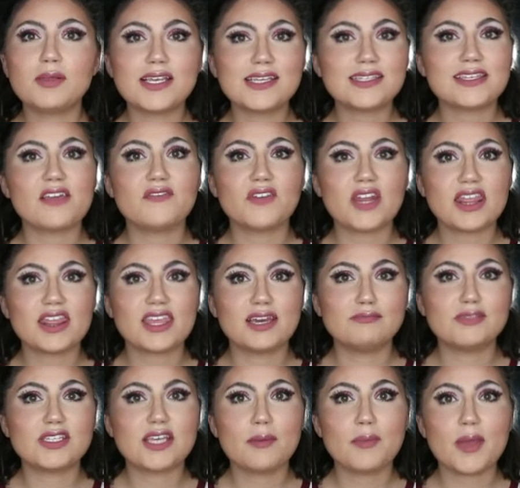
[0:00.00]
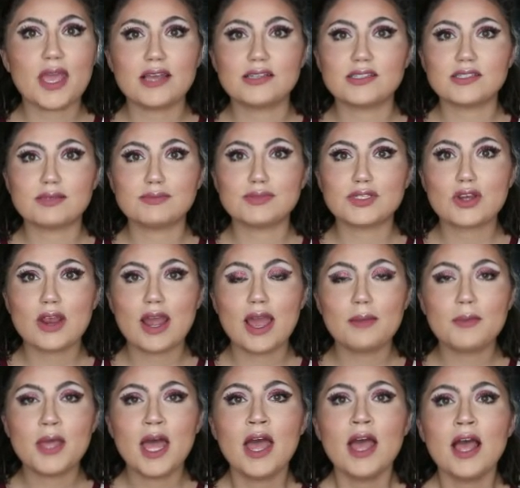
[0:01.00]
please give it a thumbs up and
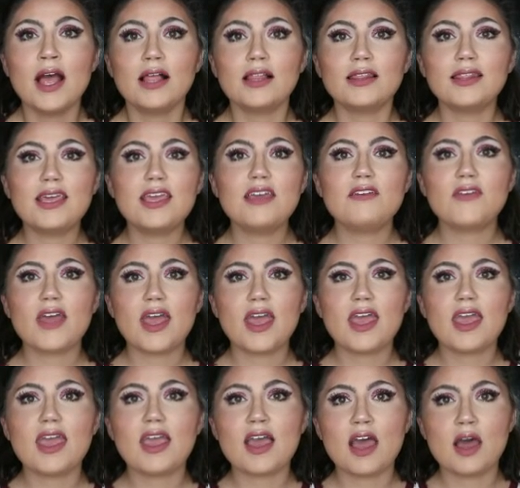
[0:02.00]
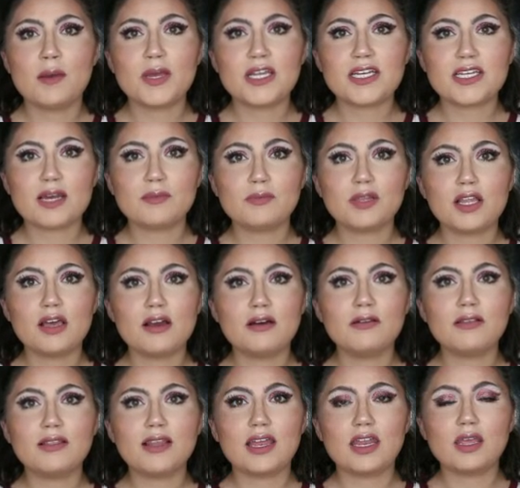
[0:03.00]
subscribe. Leave a comment down
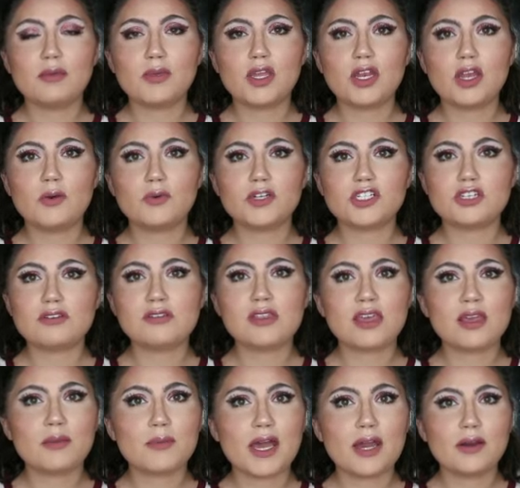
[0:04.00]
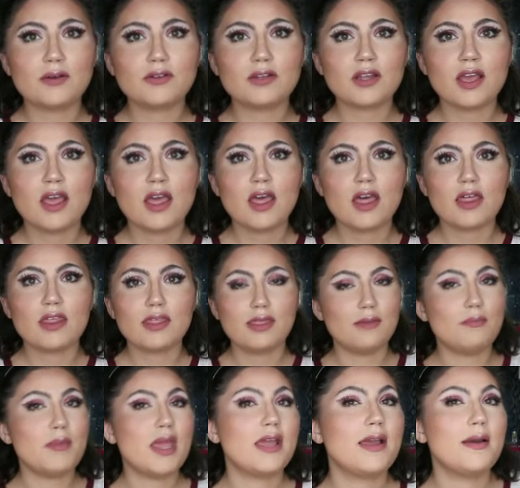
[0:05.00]
below letting me know what you think about
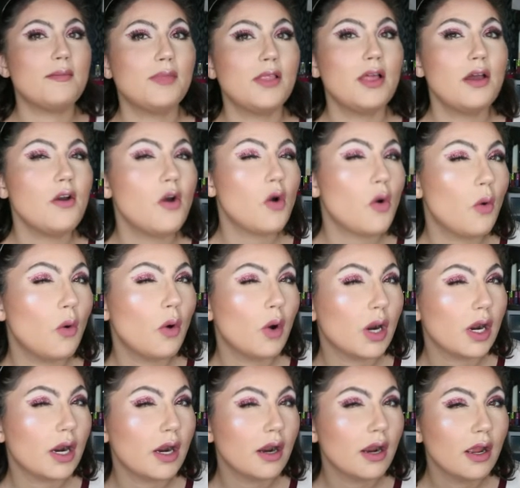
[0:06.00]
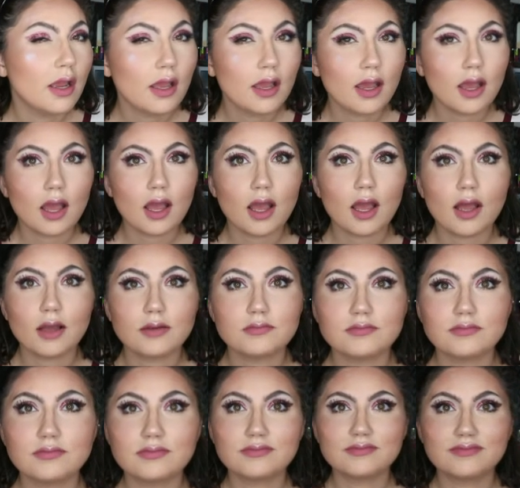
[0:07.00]
the makeup look, or
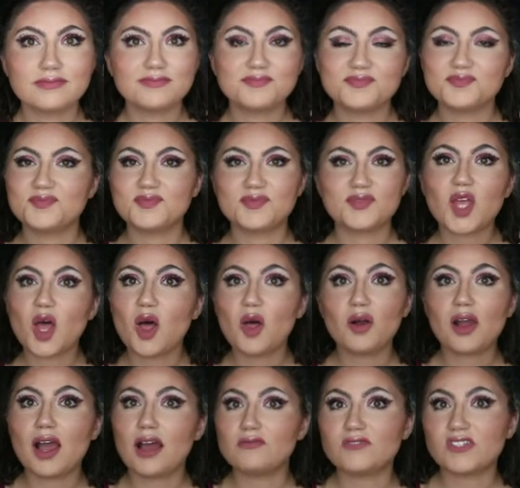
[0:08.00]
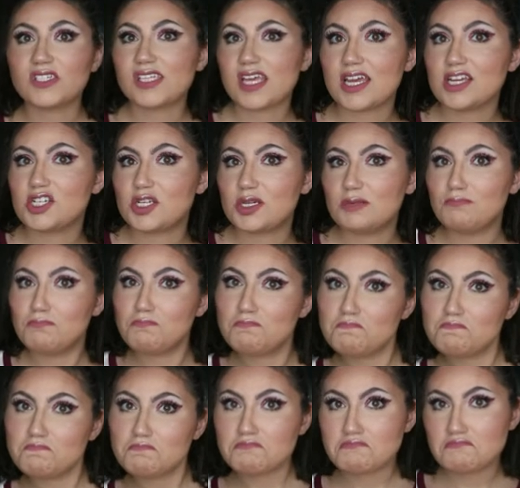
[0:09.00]
the whole conversation.
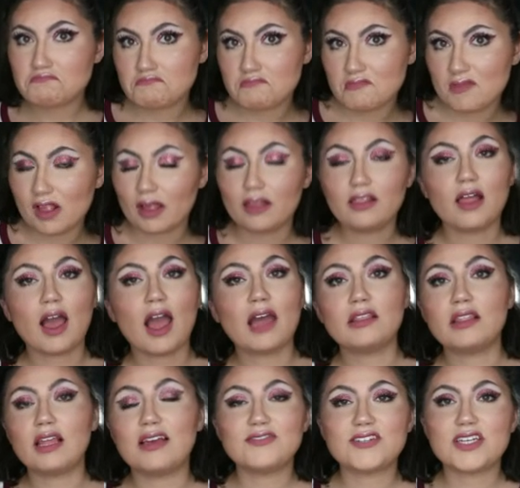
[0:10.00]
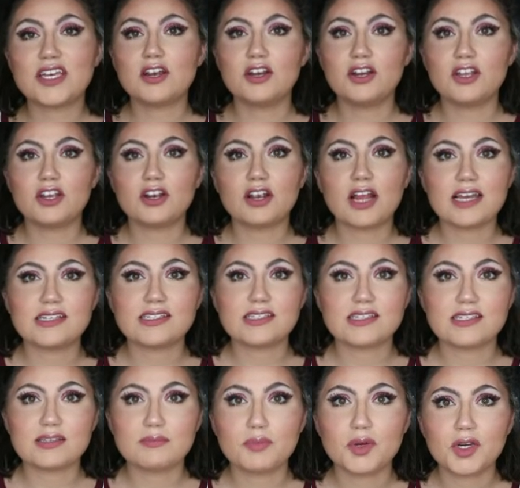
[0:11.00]
I'd love to hear your
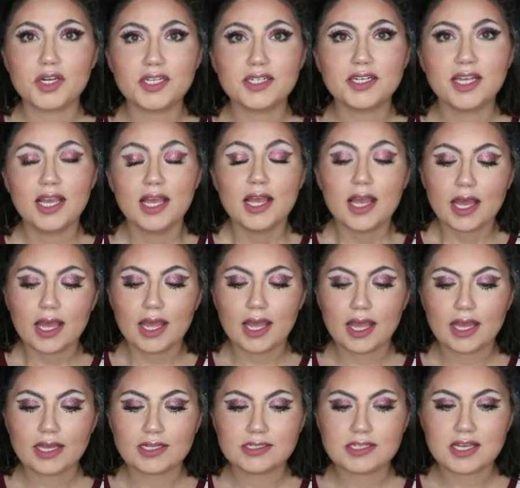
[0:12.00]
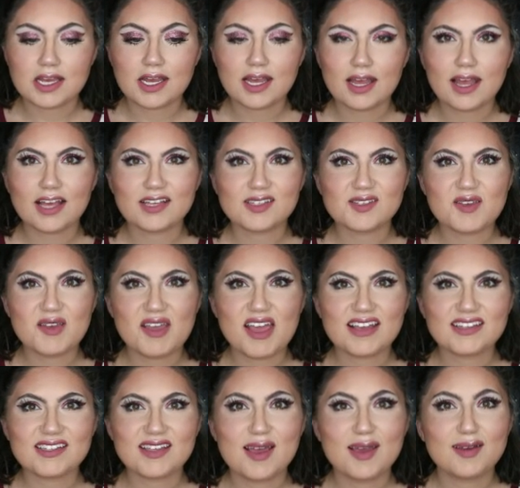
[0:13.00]
guys' input, and I'll see you
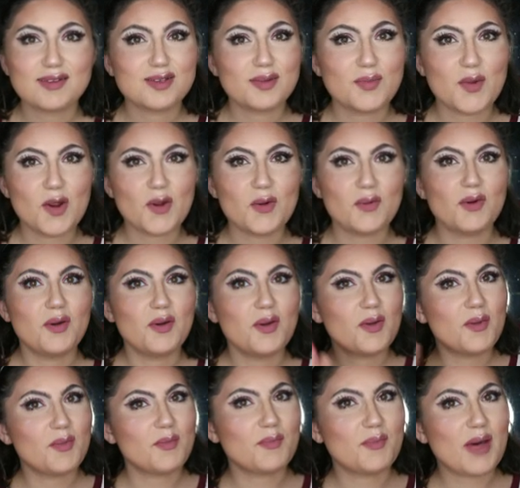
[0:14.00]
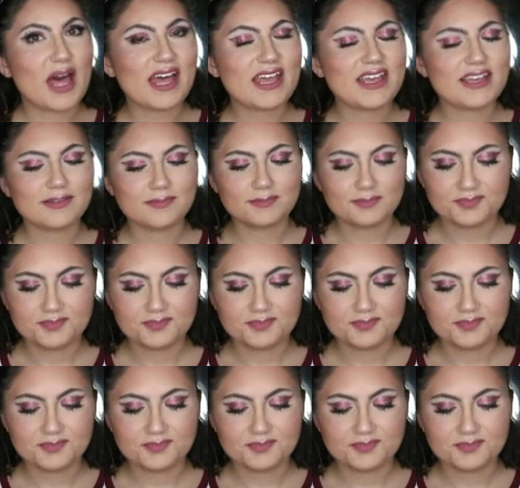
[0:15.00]
guys tomorrow. Bye.